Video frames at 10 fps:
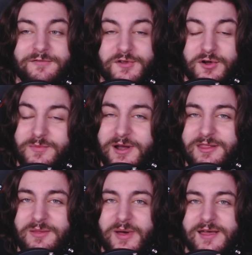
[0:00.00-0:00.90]
I've talked about
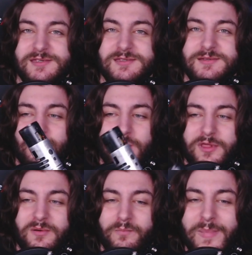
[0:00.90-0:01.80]
it in the past. One
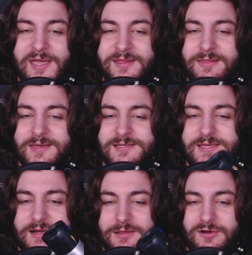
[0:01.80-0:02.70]
of the main things
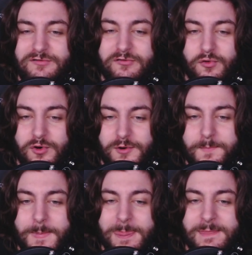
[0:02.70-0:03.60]
that I look
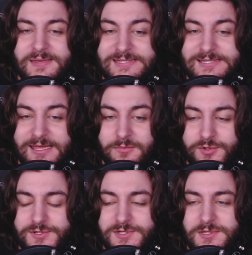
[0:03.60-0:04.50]
for in
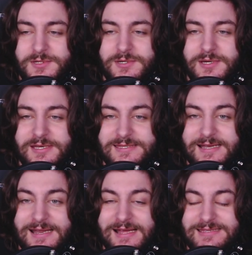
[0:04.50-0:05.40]
Sabers is
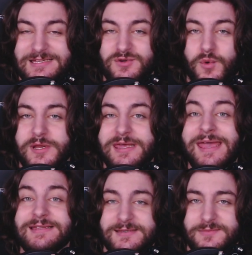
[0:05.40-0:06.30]
that it has a
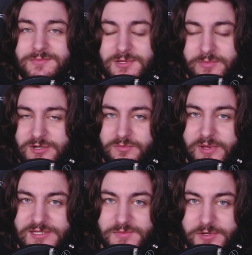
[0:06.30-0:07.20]
28mm
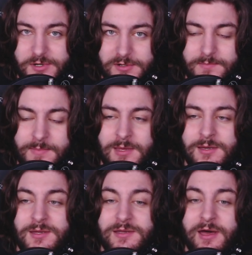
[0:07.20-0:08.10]
bass speaker.
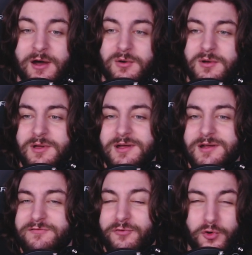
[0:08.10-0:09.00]
Now,
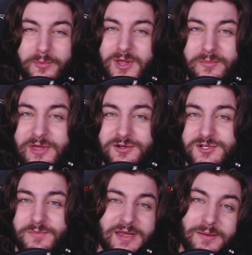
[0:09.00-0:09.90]

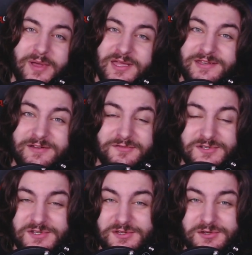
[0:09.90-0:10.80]
4mm may not make a
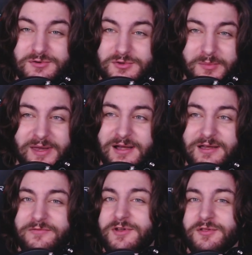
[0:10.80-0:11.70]
difference to you. You may
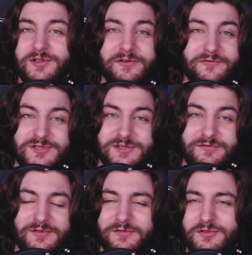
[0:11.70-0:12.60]
not even know the difference.
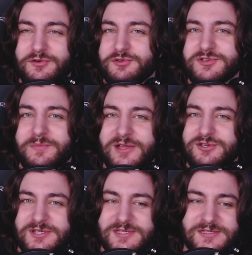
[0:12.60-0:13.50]
If you don't use a
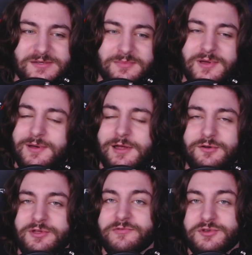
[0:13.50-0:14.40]
metric system, I
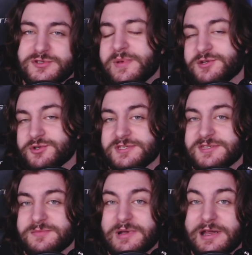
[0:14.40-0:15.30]
don't even use a metric
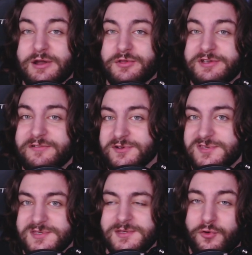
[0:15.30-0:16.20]
system, but I know the difference.